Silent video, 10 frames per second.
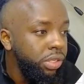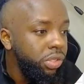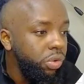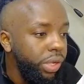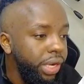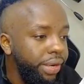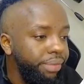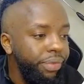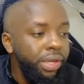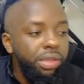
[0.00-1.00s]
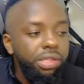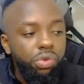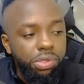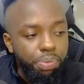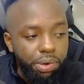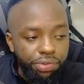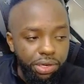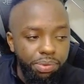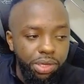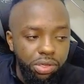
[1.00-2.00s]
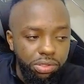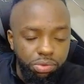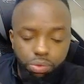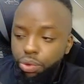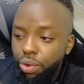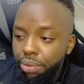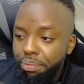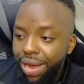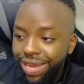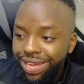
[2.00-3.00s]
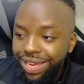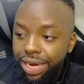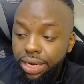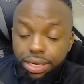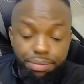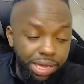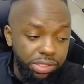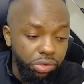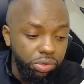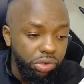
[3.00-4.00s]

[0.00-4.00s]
So here, this was perfect because we were buying in a demand zone,